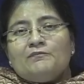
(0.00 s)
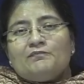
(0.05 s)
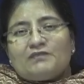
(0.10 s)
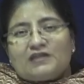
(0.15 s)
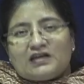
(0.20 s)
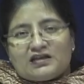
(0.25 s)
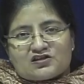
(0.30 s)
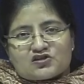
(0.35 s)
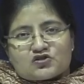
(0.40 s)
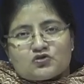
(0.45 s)

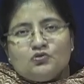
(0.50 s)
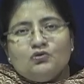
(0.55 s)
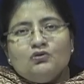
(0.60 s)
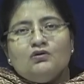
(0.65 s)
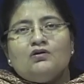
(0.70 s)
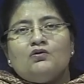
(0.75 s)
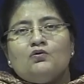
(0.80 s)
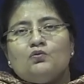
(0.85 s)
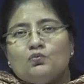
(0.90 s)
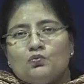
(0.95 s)
as to
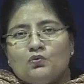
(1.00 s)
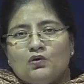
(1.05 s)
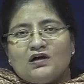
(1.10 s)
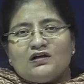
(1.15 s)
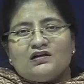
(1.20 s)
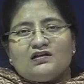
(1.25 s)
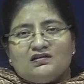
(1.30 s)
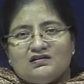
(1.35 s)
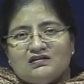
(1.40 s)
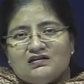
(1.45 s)
what
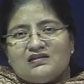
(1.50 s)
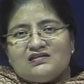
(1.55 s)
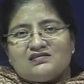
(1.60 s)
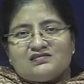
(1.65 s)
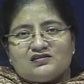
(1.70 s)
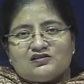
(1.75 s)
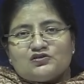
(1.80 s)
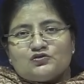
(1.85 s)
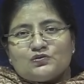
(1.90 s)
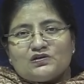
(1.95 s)
the
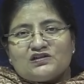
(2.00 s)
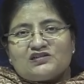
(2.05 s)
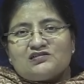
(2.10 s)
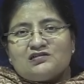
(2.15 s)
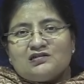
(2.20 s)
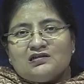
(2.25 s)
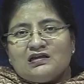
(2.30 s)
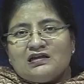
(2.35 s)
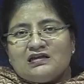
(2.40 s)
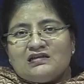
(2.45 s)

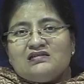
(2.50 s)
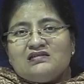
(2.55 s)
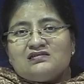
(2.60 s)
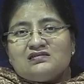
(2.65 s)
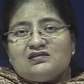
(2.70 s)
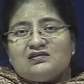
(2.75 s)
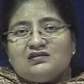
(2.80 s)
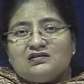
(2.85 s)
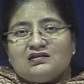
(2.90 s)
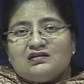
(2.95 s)
situation is
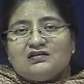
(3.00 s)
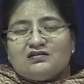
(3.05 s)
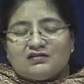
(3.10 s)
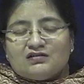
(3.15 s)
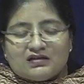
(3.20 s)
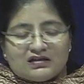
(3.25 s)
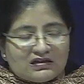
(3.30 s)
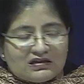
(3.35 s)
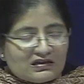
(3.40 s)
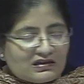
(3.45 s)

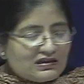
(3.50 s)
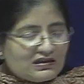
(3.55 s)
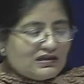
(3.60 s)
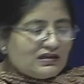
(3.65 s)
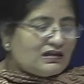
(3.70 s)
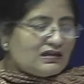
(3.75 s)
really